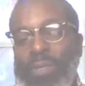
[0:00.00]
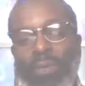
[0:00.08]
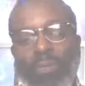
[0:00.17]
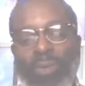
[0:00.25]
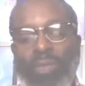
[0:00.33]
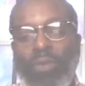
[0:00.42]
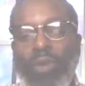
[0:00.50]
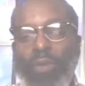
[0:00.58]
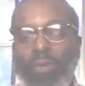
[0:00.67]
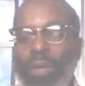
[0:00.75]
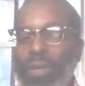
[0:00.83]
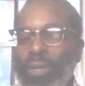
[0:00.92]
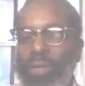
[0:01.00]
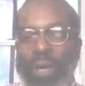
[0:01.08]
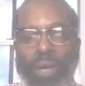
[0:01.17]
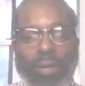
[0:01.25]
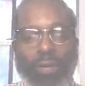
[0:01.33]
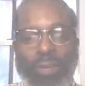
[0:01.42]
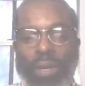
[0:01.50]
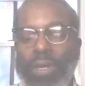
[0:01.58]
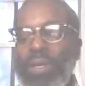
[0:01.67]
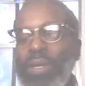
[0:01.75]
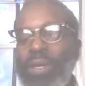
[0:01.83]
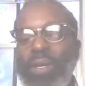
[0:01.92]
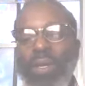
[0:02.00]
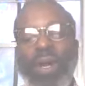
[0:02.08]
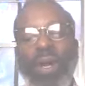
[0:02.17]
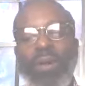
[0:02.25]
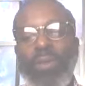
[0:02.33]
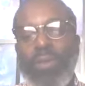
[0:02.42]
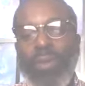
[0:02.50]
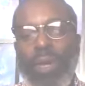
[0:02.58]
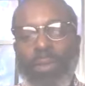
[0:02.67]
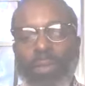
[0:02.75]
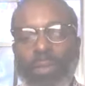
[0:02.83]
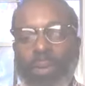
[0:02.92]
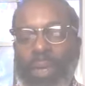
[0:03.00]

didn't want to start reading until I could read it all the way through.